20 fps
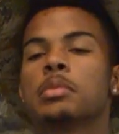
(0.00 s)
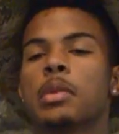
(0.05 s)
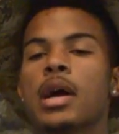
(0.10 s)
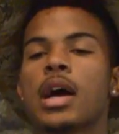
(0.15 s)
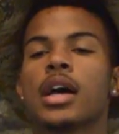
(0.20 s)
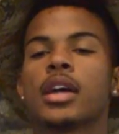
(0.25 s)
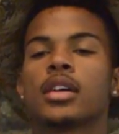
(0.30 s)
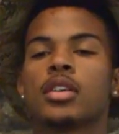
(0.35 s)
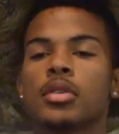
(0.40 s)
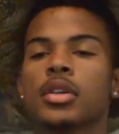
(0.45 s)

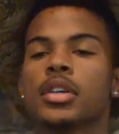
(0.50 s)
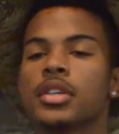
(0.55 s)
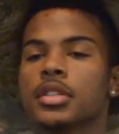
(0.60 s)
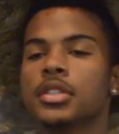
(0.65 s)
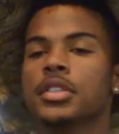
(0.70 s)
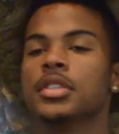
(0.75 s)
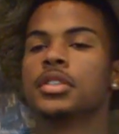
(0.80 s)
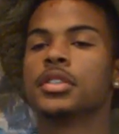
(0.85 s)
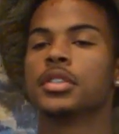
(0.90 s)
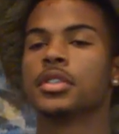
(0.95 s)
by quickly.
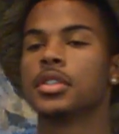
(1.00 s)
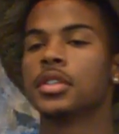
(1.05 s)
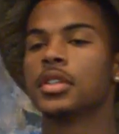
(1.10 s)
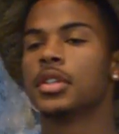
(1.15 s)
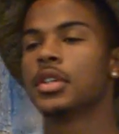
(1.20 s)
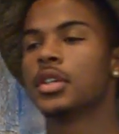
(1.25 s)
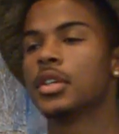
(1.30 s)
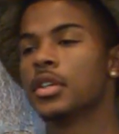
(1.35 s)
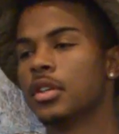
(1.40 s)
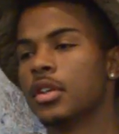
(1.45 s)

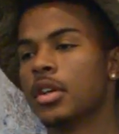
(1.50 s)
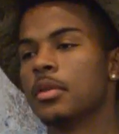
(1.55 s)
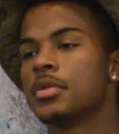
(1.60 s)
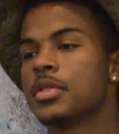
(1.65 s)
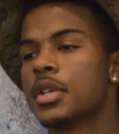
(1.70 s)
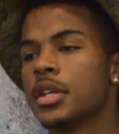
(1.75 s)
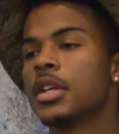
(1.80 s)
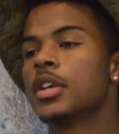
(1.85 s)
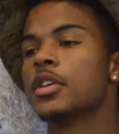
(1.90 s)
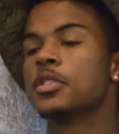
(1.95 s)
You know what I'm
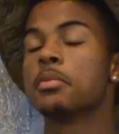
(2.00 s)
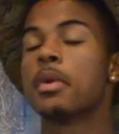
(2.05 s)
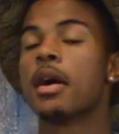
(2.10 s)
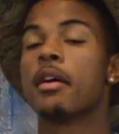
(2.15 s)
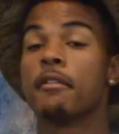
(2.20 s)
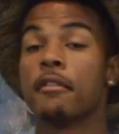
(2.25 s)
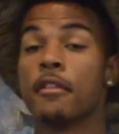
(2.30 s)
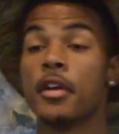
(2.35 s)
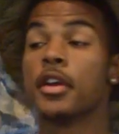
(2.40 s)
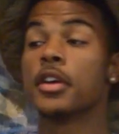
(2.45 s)
saying? It goes by
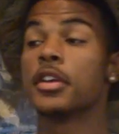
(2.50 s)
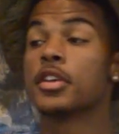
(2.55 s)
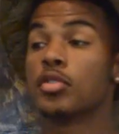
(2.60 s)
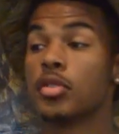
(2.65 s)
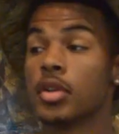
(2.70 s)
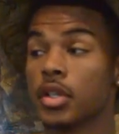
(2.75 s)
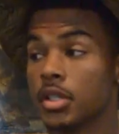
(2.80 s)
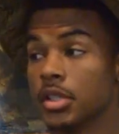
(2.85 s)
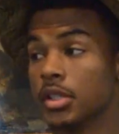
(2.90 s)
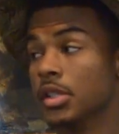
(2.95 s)
very
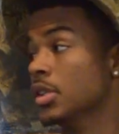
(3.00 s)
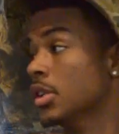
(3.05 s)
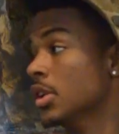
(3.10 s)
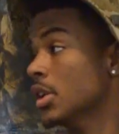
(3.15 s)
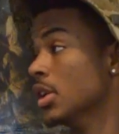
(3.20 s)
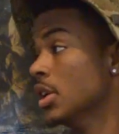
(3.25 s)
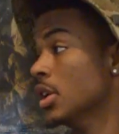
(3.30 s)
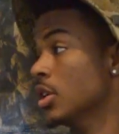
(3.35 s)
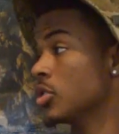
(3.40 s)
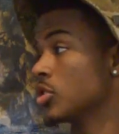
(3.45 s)
quickly.
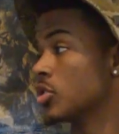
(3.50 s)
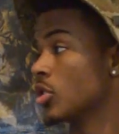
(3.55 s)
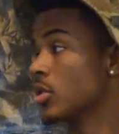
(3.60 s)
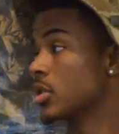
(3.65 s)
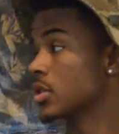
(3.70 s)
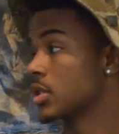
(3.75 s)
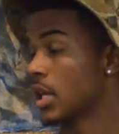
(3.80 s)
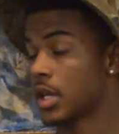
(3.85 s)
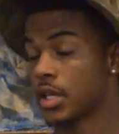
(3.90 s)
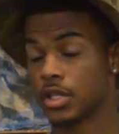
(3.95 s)
So
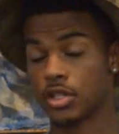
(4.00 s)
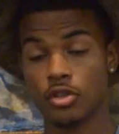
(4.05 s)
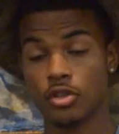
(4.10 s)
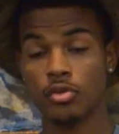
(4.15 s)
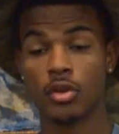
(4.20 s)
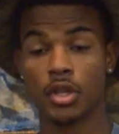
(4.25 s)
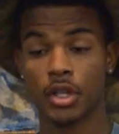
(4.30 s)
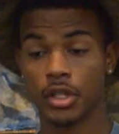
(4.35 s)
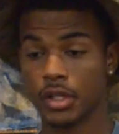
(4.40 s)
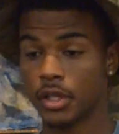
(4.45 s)
it's like,
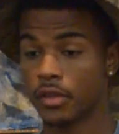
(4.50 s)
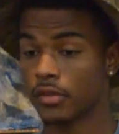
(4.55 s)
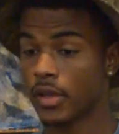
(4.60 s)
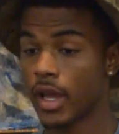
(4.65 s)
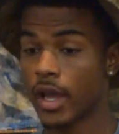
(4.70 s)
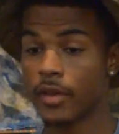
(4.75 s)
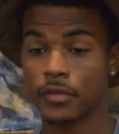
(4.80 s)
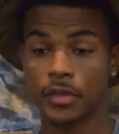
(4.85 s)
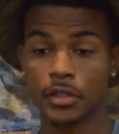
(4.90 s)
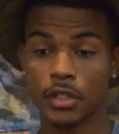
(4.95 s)
want to live
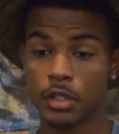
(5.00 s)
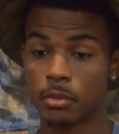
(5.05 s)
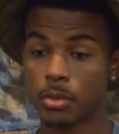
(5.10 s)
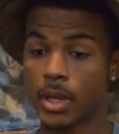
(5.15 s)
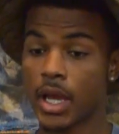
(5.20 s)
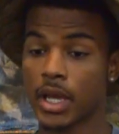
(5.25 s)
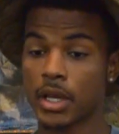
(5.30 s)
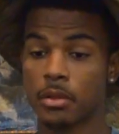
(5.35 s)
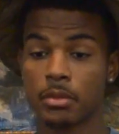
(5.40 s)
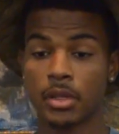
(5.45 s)
life and look
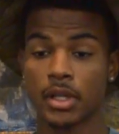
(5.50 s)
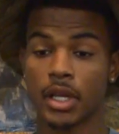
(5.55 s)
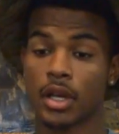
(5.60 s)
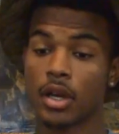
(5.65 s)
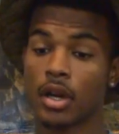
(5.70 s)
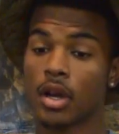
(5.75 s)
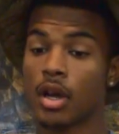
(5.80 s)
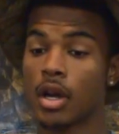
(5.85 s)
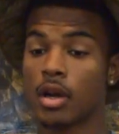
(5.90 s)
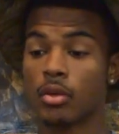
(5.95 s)
back and be like,
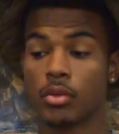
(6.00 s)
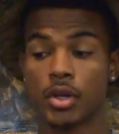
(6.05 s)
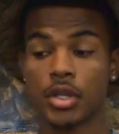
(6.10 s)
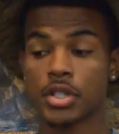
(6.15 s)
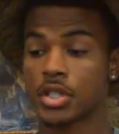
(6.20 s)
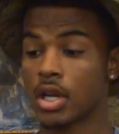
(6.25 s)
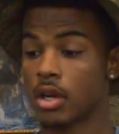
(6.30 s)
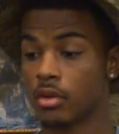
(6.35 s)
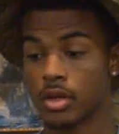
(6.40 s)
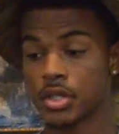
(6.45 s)
oh, I
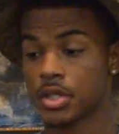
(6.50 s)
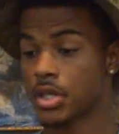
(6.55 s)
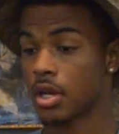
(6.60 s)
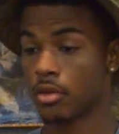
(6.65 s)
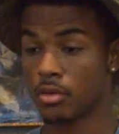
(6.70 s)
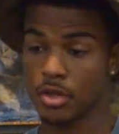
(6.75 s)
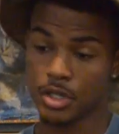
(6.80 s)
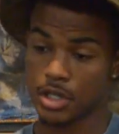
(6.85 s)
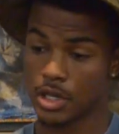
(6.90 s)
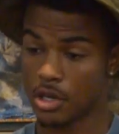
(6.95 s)
wish I would
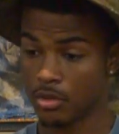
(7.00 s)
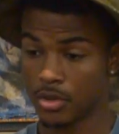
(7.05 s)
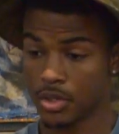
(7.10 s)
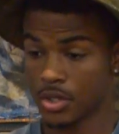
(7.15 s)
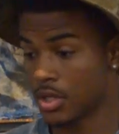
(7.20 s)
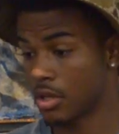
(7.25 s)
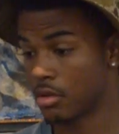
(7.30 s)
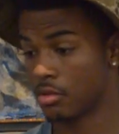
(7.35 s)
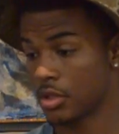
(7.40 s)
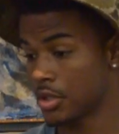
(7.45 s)

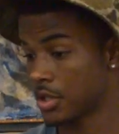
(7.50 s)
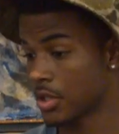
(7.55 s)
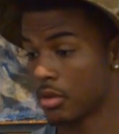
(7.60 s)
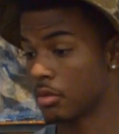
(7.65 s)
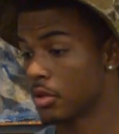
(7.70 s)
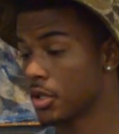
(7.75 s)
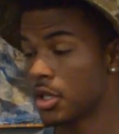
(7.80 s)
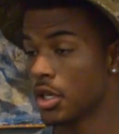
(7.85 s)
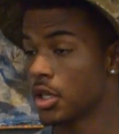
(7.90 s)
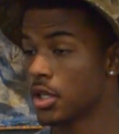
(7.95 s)

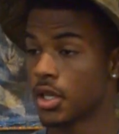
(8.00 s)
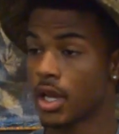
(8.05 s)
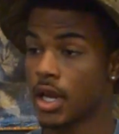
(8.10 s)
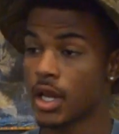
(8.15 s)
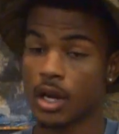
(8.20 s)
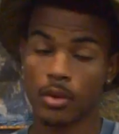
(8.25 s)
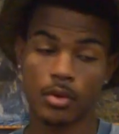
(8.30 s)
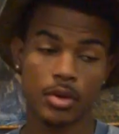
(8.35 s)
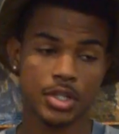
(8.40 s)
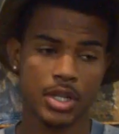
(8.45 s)
have done that.
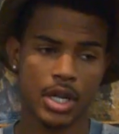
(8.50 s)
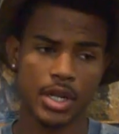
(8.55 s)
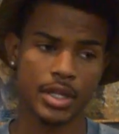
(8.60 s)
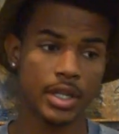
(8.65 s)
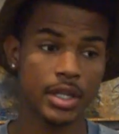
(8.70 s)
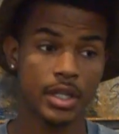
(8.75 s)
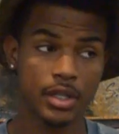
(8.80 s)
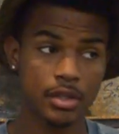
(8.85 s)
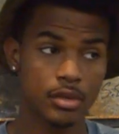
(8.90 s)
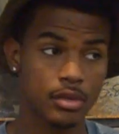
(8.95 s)
I wish I
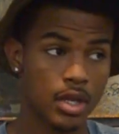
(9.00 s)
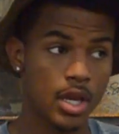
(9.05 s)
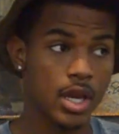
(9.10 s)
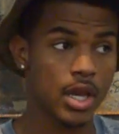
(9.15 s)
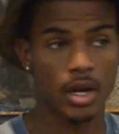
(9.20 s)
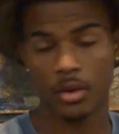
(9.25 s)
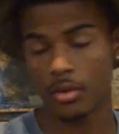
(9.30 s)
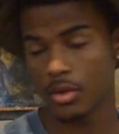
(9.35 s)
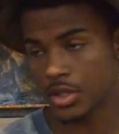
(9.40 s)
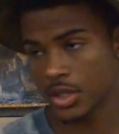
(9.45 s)
didn't do that.
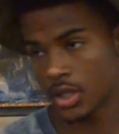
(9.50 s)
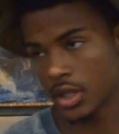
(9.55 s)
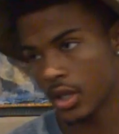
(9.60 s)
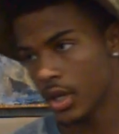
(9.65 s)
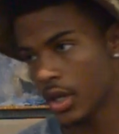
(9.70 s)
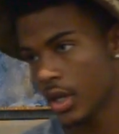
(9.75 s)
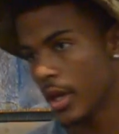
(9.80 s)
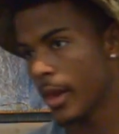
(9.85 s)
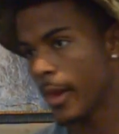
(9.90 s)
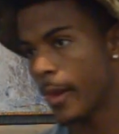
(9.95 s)

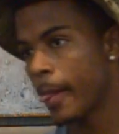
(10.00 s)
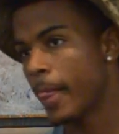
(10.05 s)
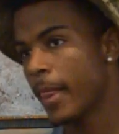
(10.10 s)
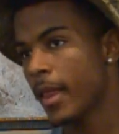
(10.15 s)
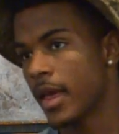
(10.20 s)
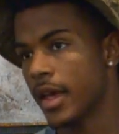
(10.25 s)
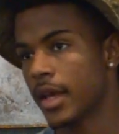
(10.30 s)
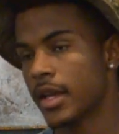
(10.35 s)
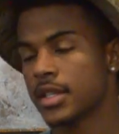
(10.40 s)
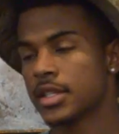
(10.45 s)

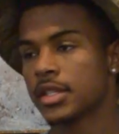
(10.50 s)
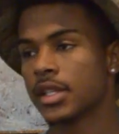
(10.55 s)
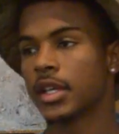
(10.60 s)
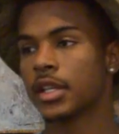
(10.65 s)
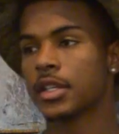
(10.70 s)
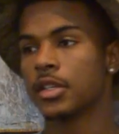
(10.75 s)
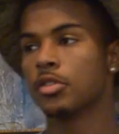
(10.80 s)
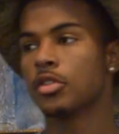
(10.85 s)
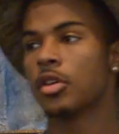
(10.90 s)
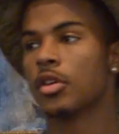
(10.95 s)
And it's
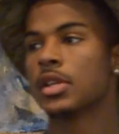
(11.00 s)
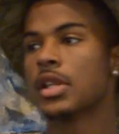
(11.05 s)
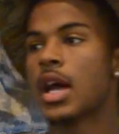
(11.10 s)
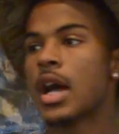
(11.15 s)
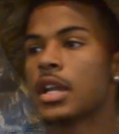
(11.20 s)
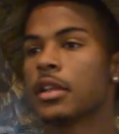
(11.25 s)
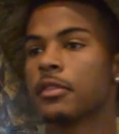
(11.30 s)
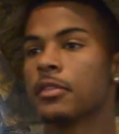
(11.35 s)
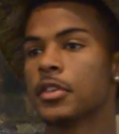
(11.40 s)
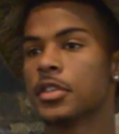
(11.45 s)
like, a lot
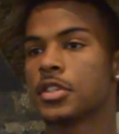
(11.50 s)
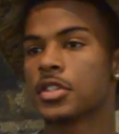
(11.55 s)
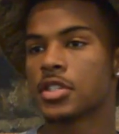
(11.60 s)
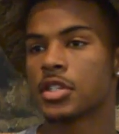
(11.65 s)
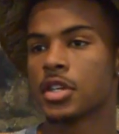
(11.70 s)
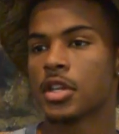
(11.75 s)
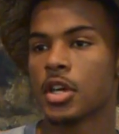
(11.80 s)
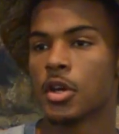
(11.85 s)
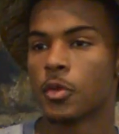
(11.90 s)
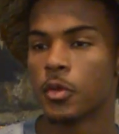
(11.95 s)
of us
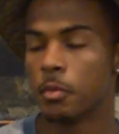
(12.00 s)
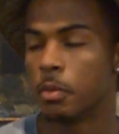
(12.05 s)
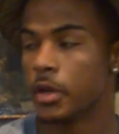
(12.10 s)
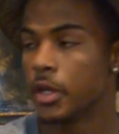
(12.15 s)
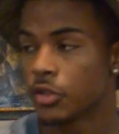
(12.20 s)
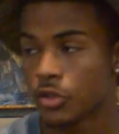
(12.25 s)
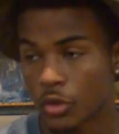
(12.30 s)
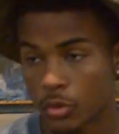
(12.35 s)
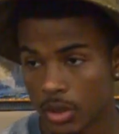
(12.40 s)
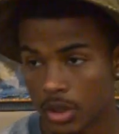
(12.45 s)
have
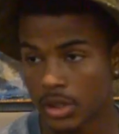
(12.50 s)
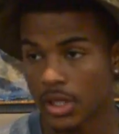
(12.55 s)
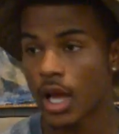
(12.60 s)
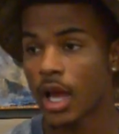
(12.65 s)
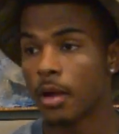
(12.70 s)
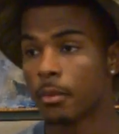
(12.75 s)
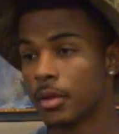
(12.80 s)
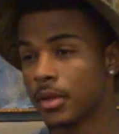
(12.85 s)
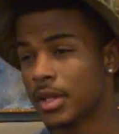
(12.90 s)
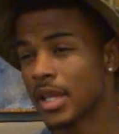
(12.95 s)
been through a
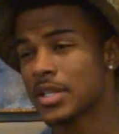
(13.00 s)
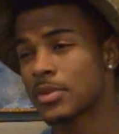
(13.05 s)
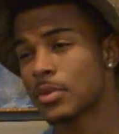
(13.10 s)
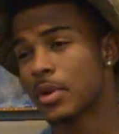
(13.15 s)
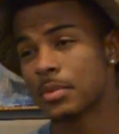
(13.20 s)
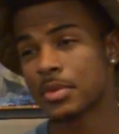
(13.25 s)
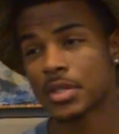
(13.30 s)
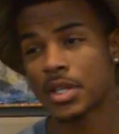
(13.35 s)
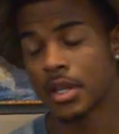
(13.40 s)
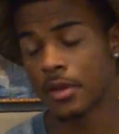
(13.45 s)
lot, but that's what
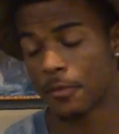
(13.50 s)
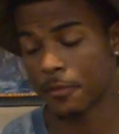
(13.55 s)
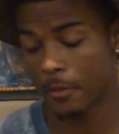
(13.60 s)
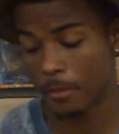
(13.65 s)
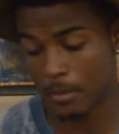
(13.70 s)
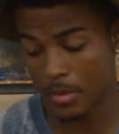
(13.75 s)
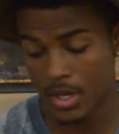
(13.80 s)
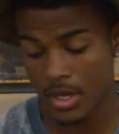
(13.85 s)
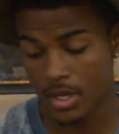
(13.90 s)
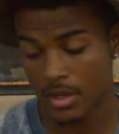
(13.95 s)
I'm saying. For
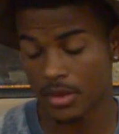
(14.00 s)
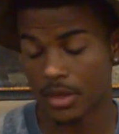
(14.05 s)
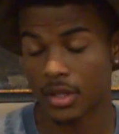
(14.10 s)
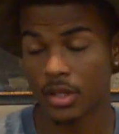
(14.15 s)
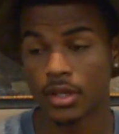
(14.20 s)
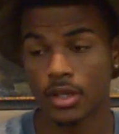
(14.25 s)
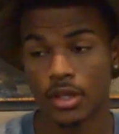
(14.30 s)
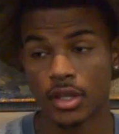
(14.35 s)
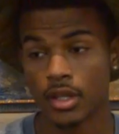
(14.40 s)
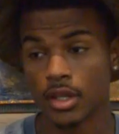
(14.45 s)
me,
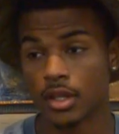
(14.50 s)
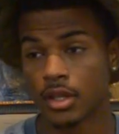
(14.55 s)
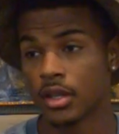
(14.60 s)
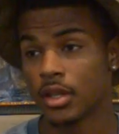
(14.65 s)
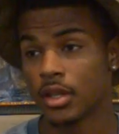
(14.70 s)
the